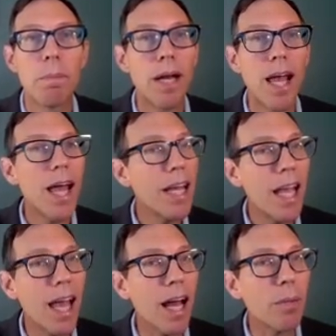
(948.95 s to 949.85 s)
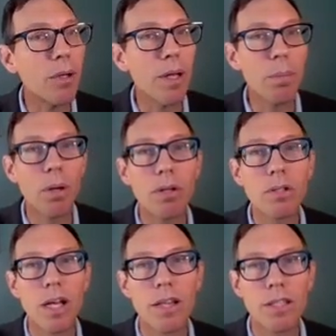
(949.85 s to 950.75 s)
But any animal that
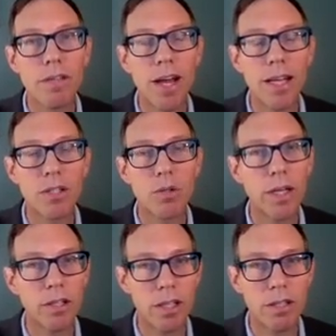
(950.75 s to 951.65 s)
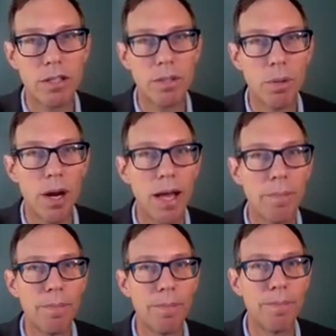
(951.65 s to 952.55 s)
pulls on this device triggers it to spray.